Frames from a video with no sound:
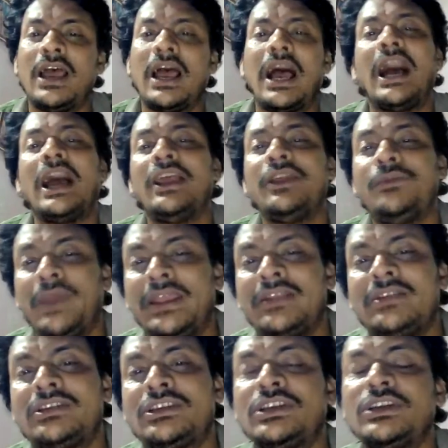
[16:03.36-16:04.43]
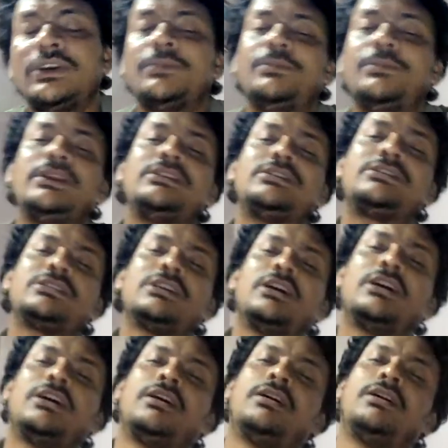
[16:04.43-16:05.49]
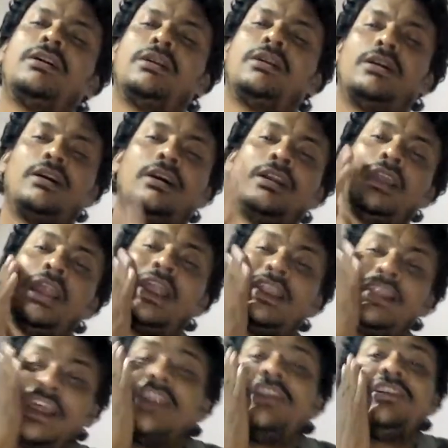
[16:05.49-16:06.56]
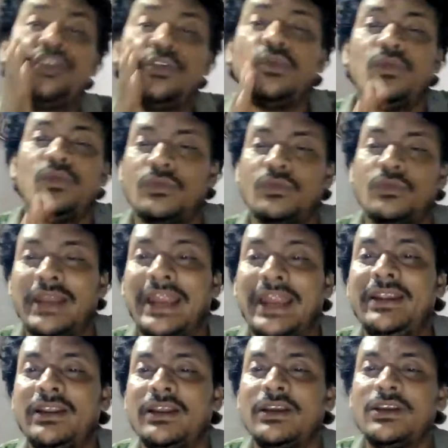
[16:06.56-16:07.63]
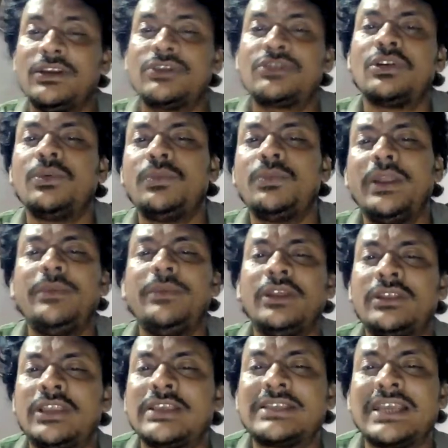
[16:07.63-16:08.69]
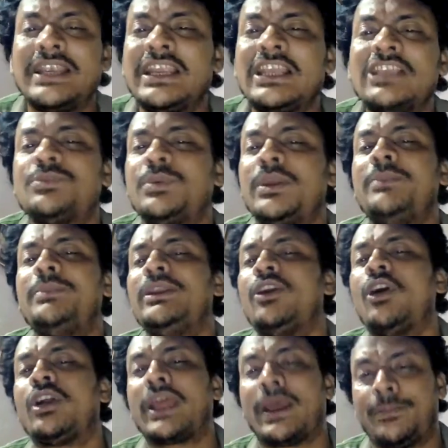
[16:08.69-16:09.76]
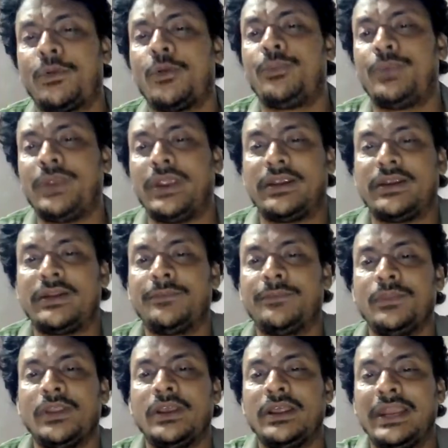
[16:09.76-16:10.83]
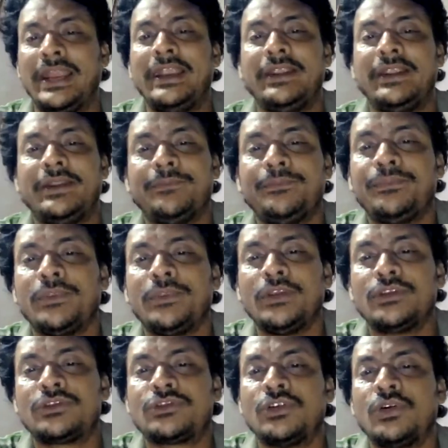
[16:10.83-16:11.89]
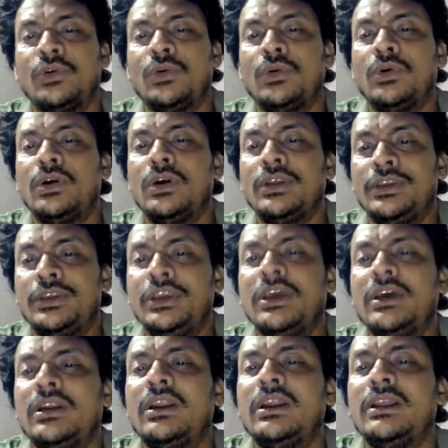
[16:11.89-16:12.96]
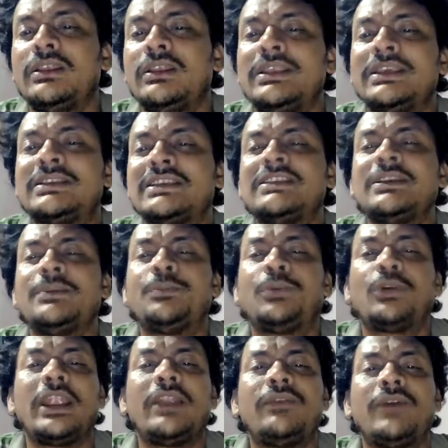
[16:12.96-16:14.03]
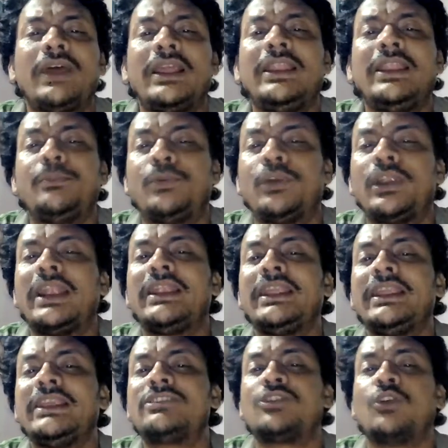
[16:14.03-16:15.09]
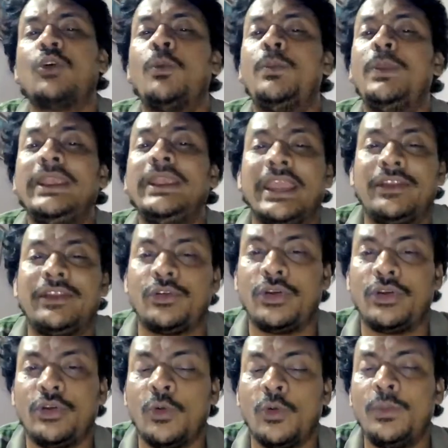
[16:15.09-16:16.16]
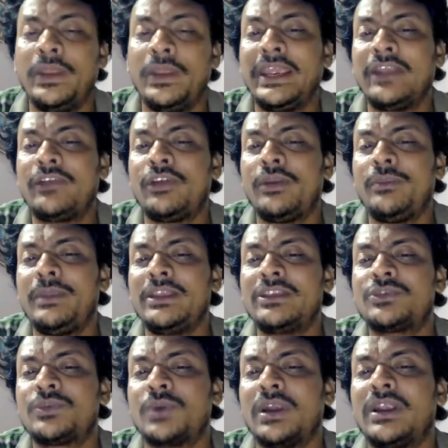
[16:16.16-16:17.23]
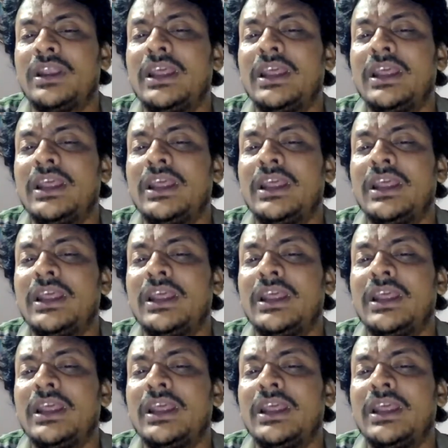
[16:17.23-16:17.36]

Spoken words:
I went means London too, right? So will the sentence will be not appropriate, right? So here this is important while important is obligatory. Obligatory means what?